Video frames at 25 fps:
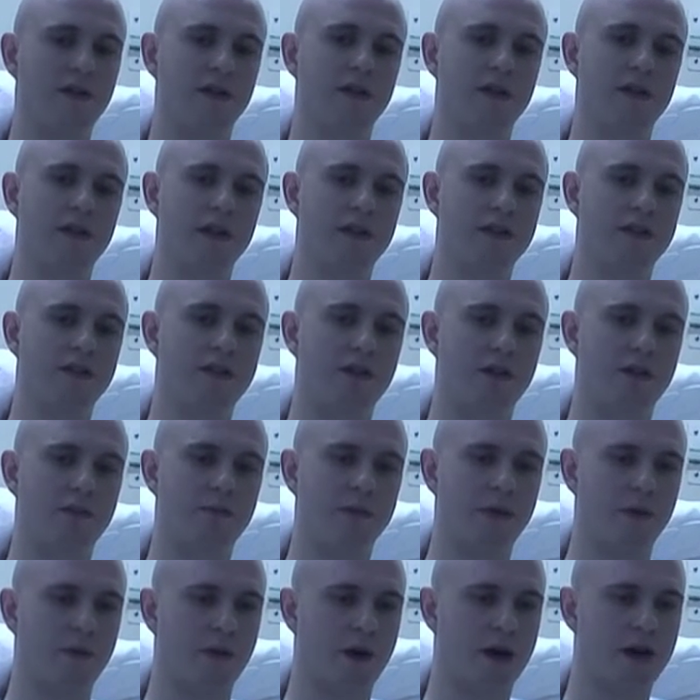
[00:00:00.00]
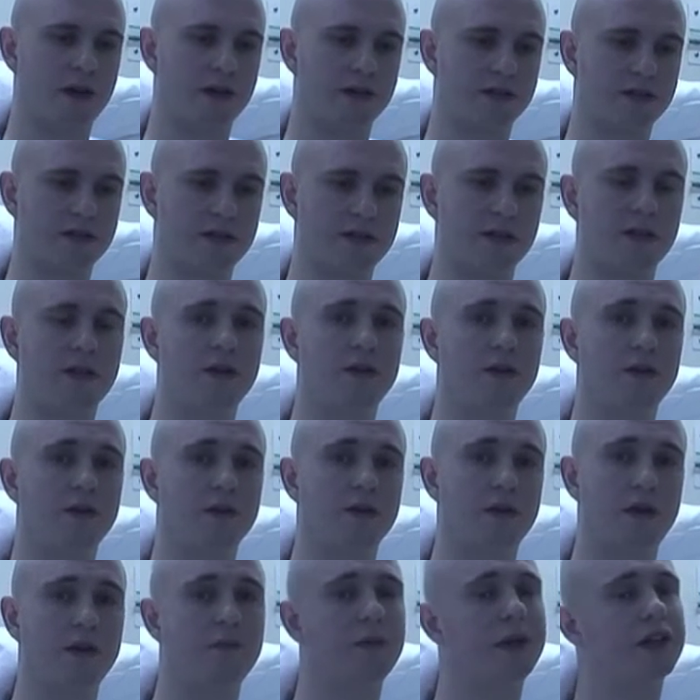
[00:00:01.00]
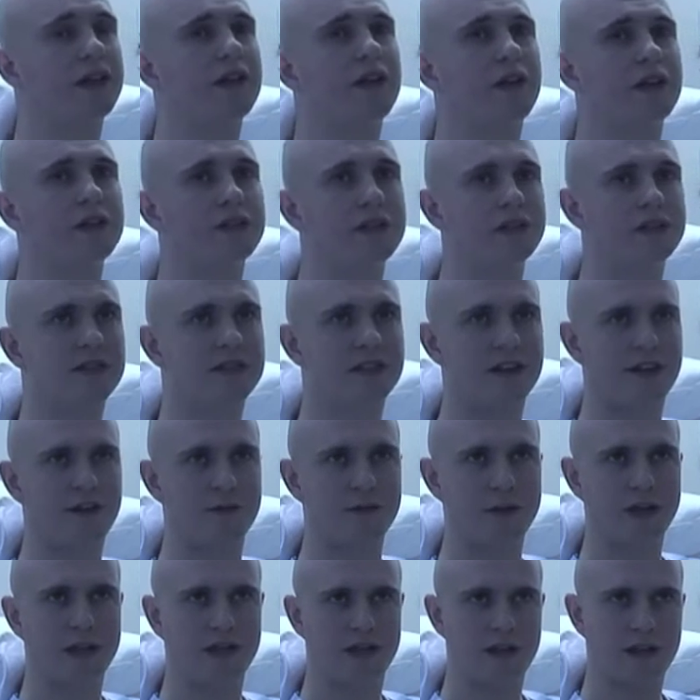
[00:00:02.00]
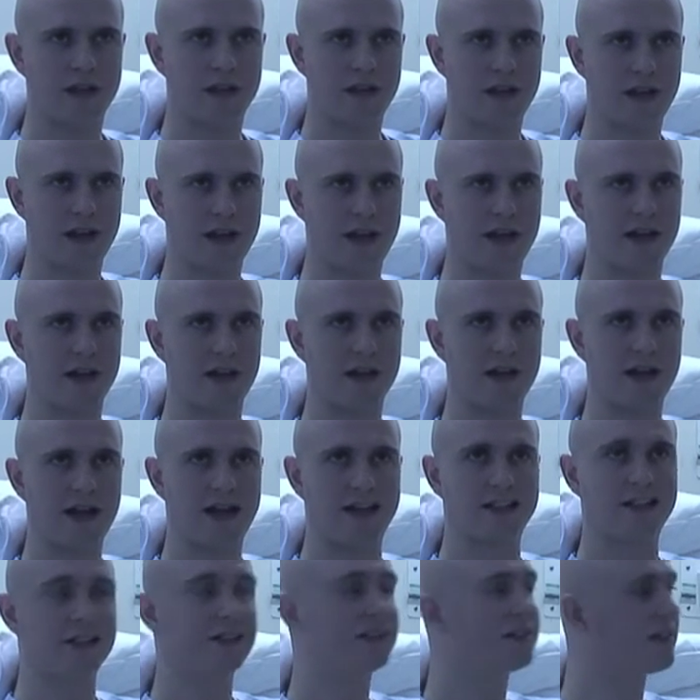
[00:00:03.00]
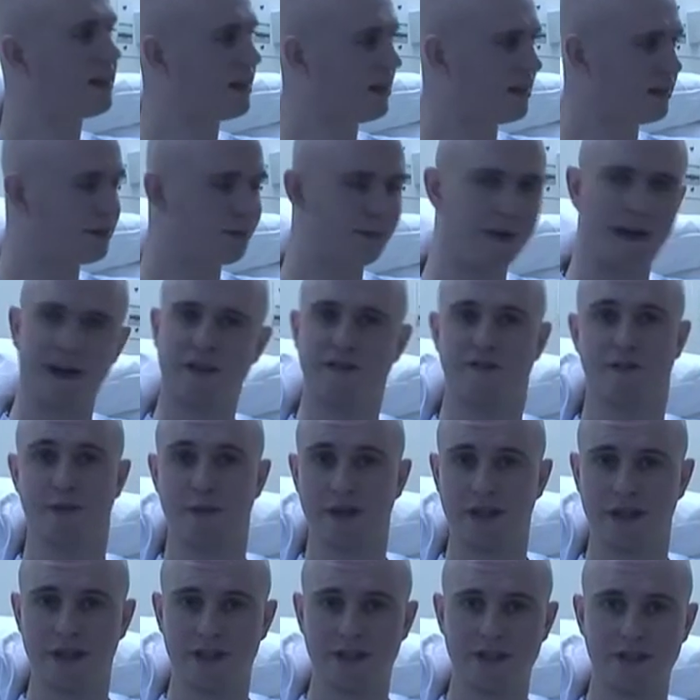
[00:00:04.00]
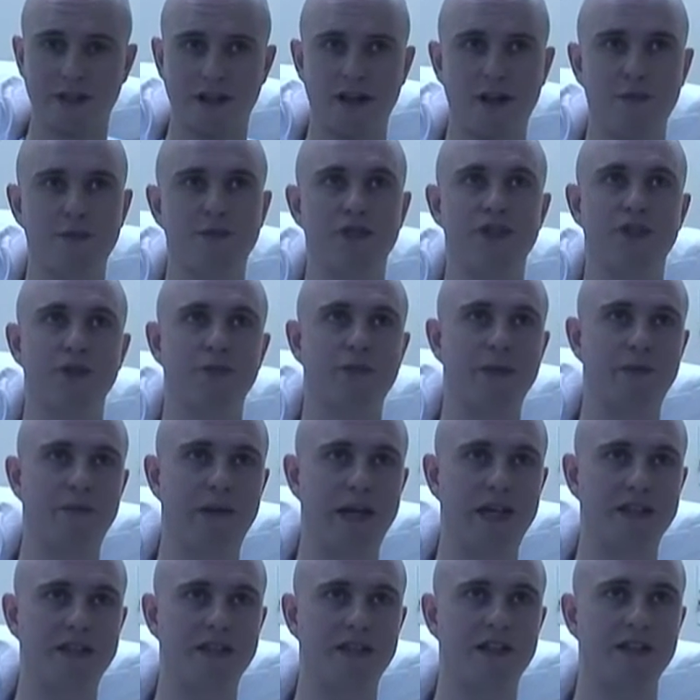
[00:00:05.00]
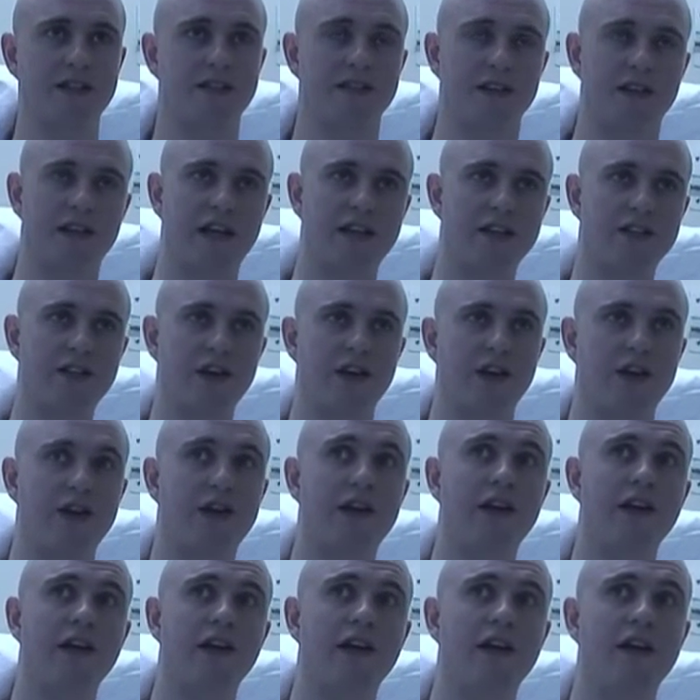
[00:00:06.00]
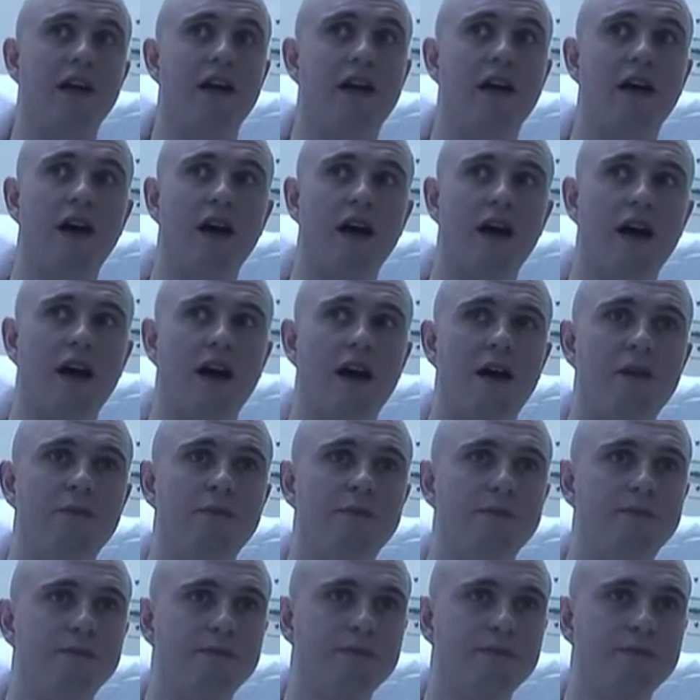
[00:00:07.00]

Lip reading: this could be worse, although my doctors tell me that their anti-sickness plan for me this time should be better, so that's good. I